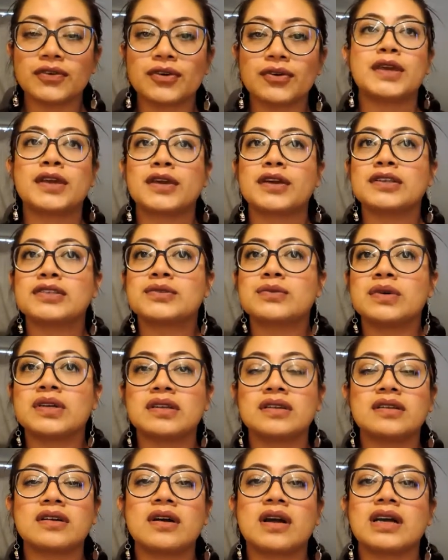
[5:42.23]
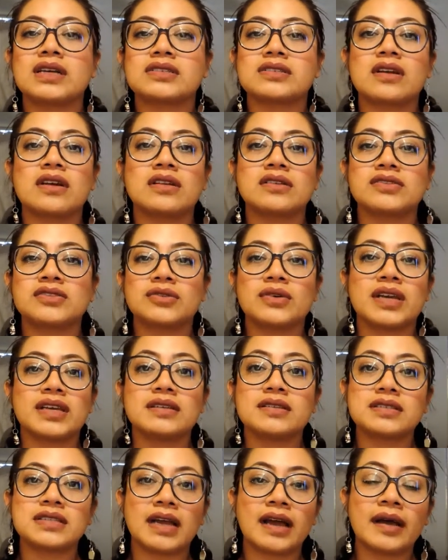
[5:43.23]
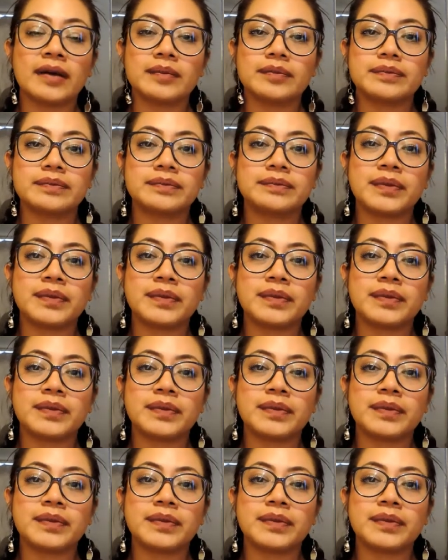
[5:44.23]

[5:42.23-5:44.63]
because we don't know how it's going to end up,